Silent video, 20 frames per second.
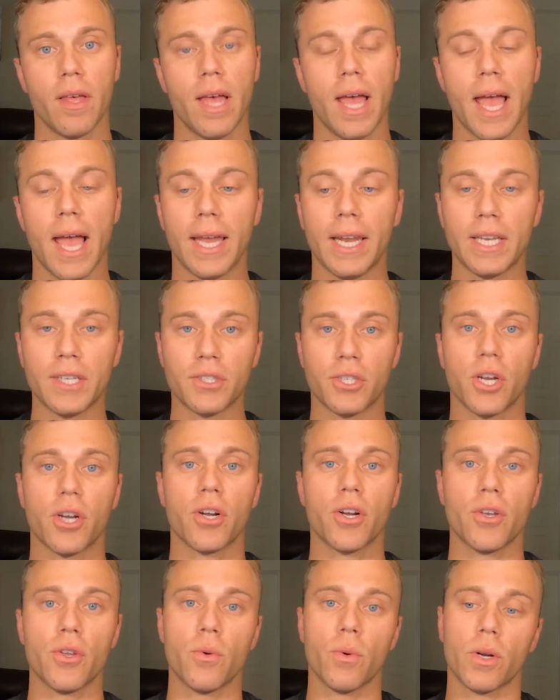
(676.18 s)
and in
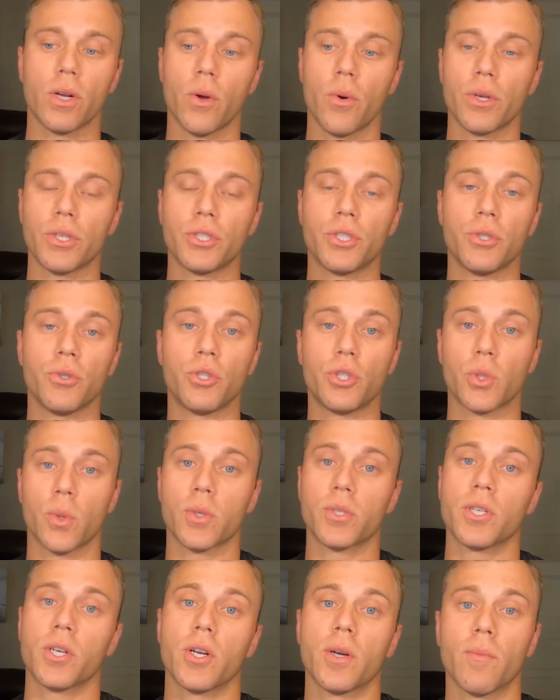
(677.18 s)
turn, you are going to
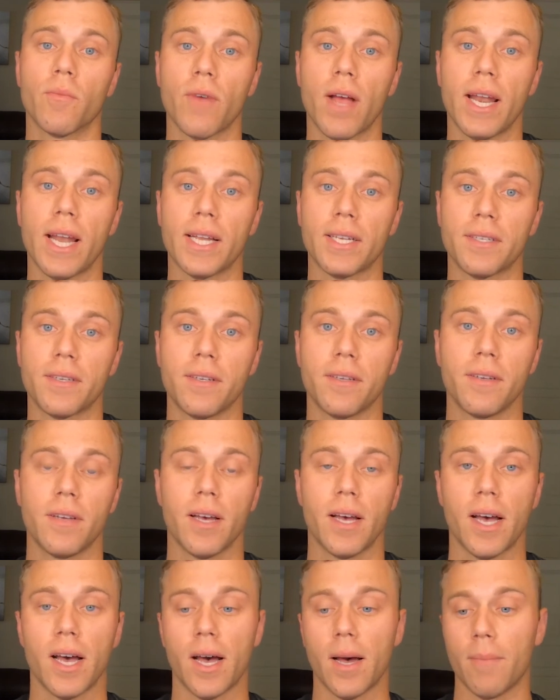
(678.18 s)
short-term rent it
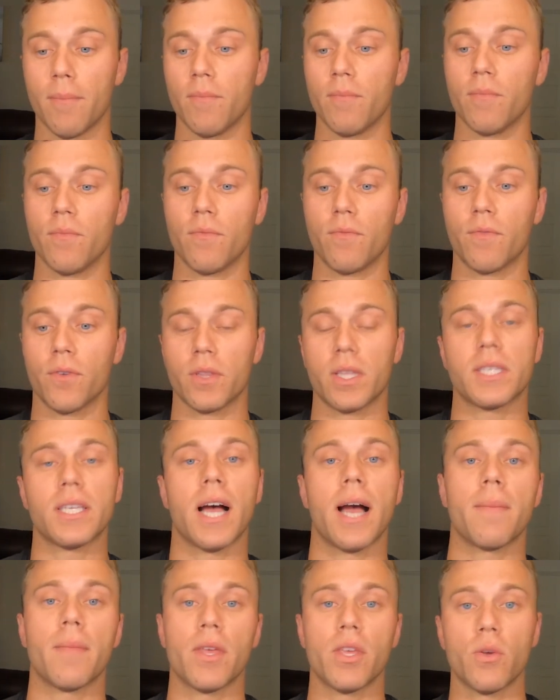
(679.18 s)
for the
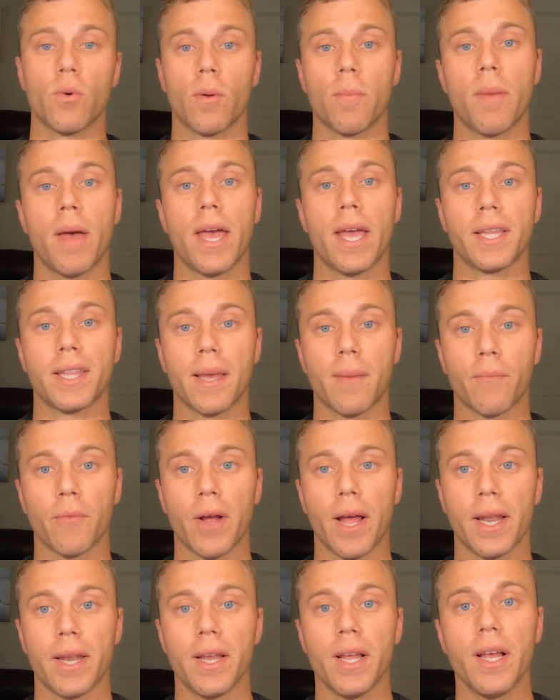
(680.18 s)
time that you are paying them
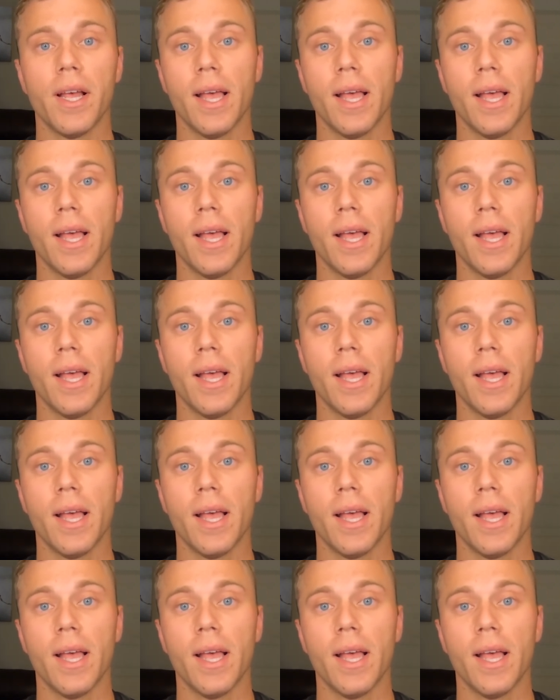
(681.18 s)
rent.